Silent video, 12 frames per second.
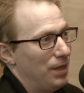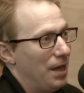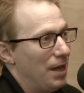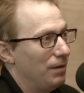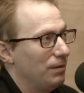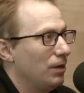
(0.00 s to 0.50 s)

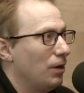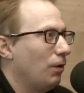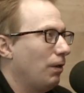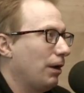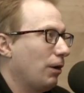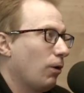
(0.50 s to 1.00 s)
And, you know,
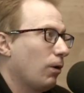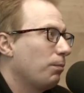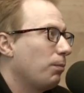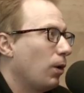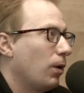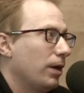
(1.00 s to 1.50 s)
like her
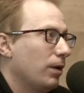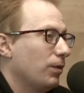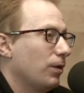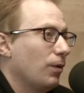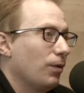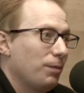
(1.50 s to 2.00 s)
and Bernie are
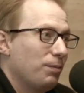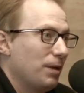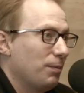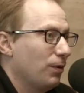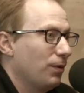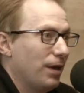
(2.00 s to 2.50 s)
the only
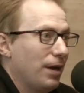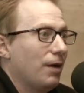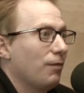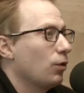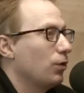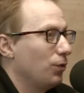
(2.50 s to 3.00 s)
people that
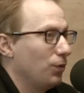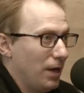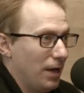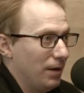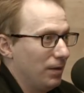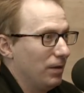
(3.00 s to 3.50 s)
ever do
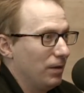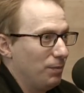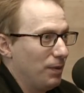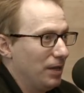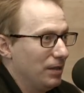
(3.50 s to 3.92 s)
that in the debates.